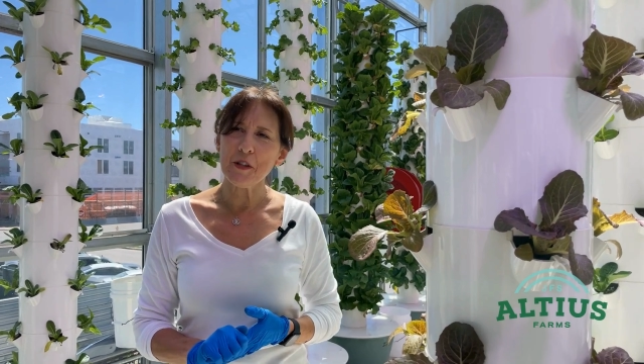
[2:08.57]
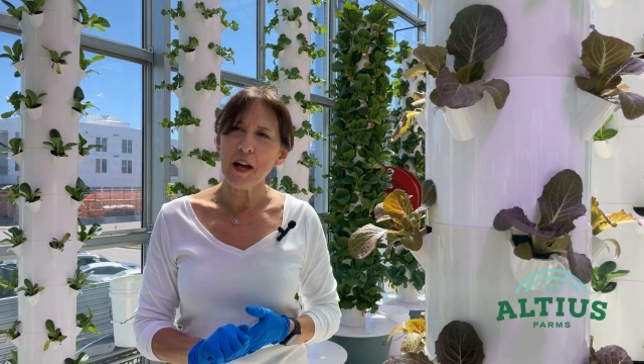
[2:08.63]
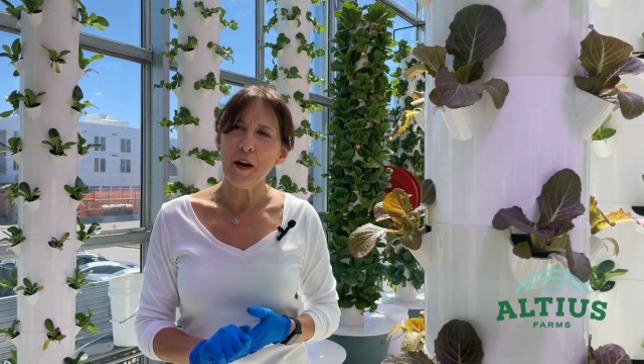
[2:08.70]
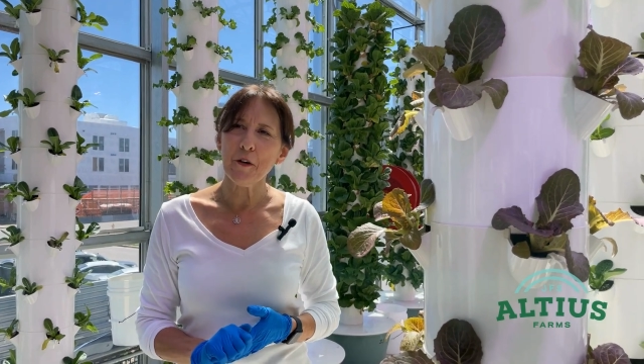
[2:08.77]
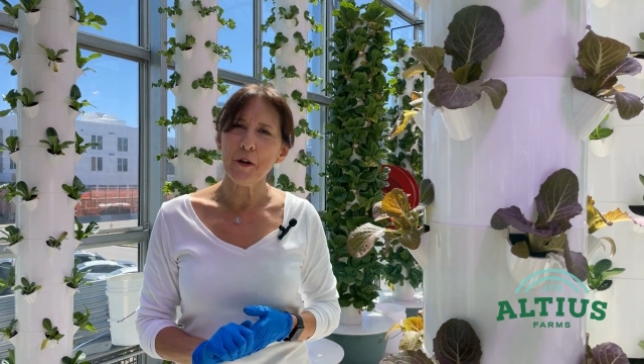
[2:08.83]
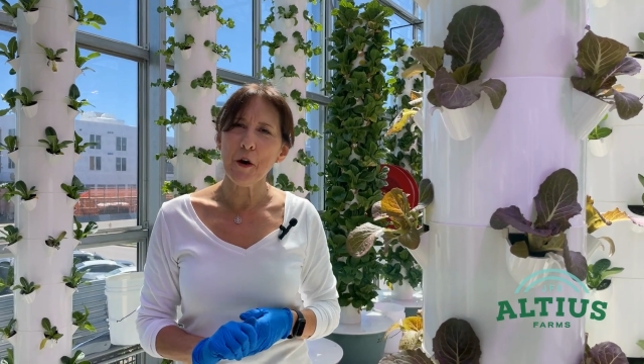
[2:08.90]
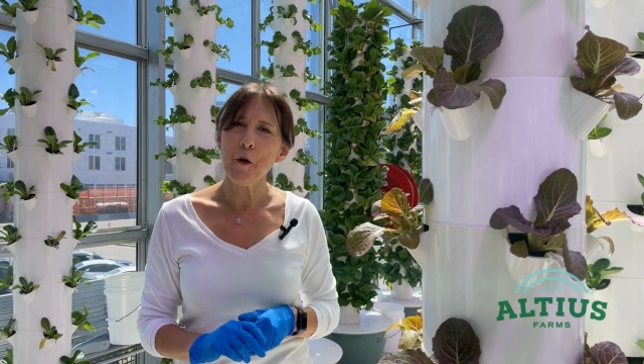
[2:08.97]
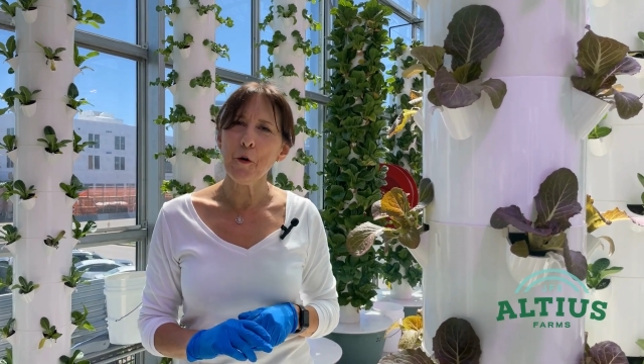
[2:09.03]

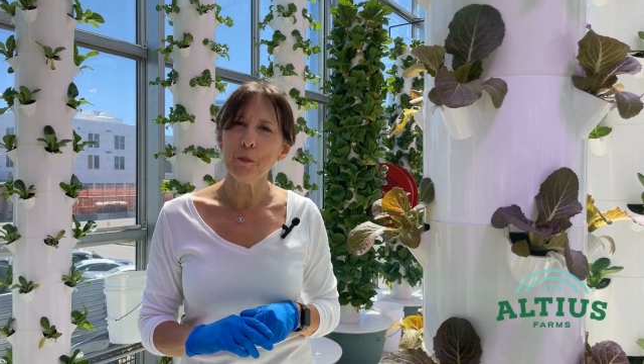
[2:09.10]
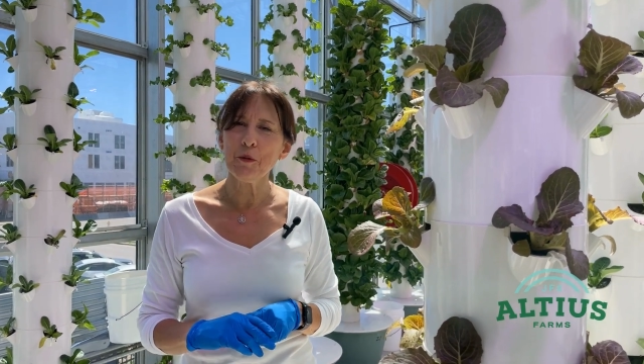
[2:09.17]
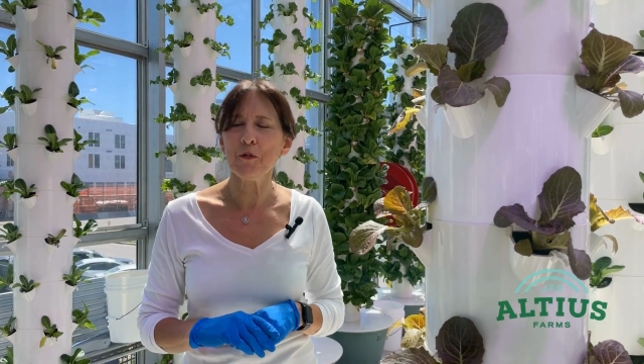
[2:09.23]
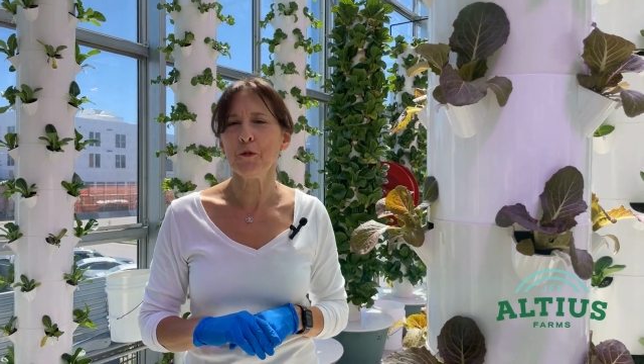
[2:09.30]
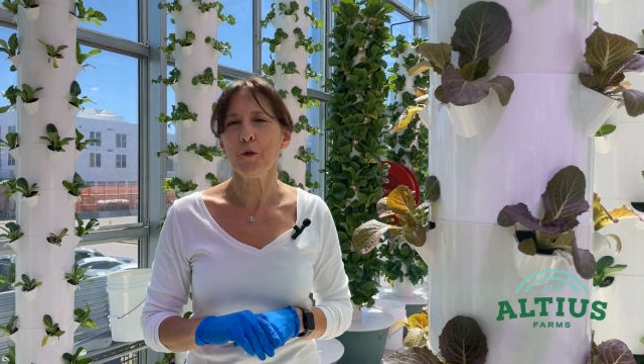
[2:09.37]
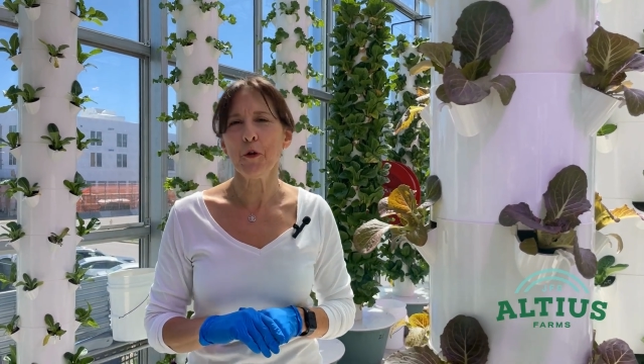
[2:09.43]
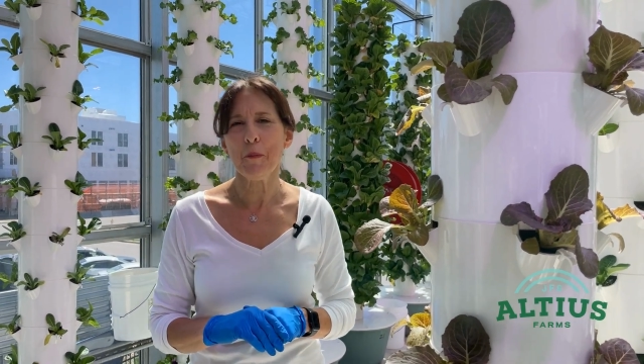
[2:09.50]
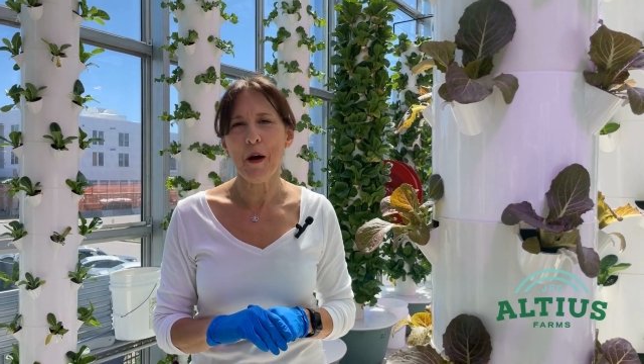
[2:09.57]
tower
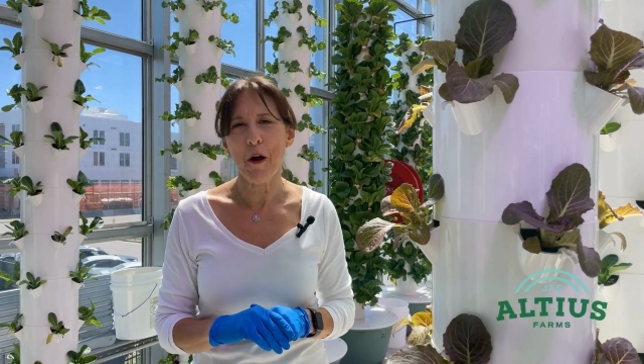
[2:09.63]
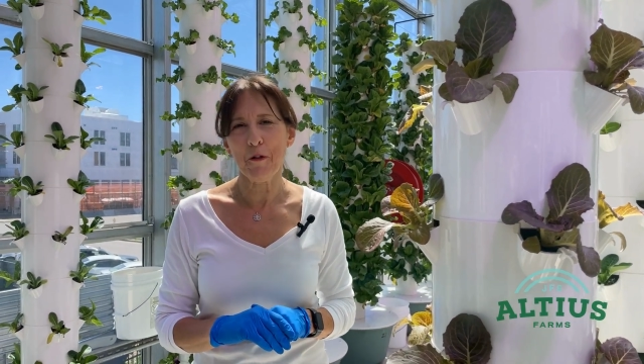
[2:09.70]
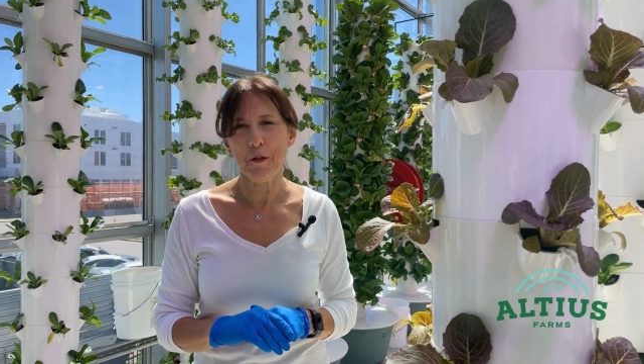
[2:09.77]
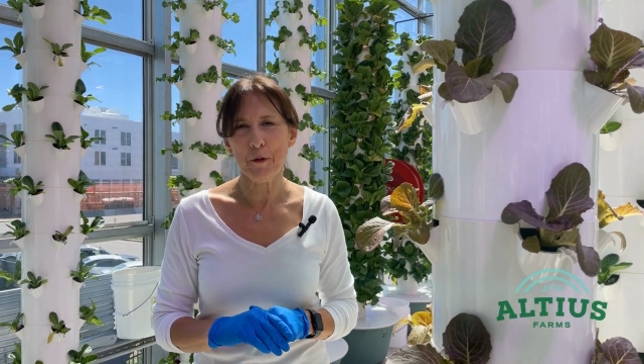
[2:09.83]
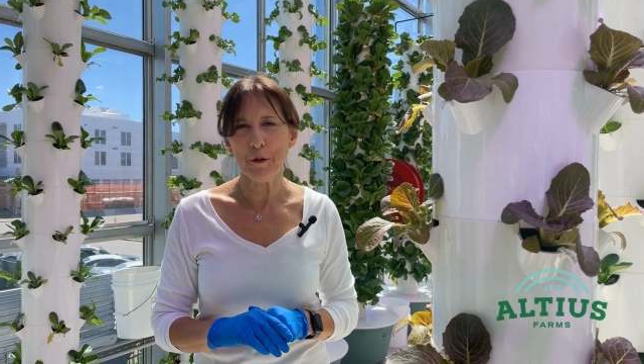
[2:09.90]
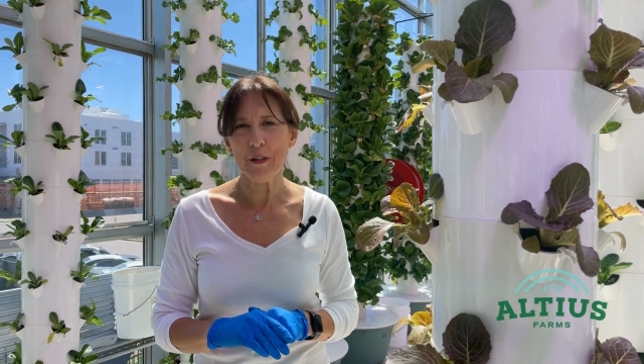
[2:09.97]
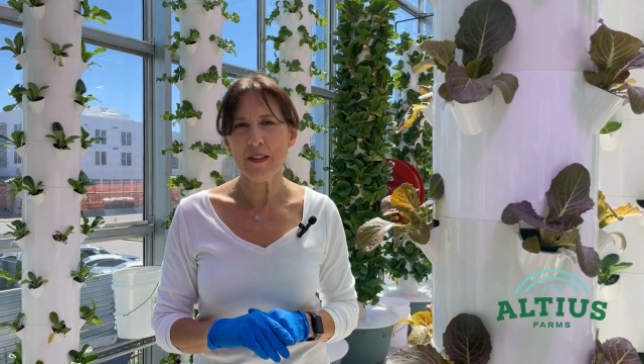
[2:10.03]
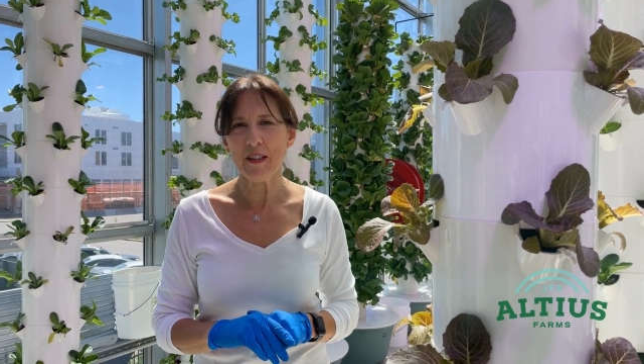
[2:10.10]
homes for about
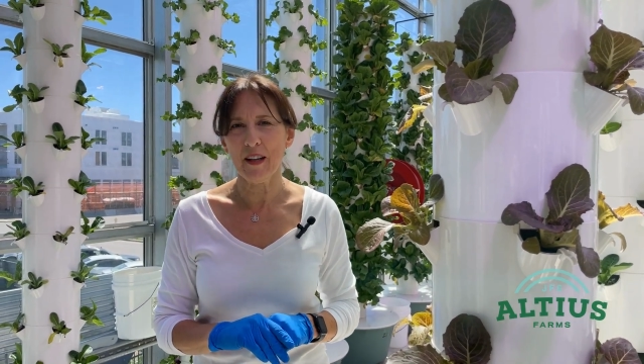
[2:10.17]
30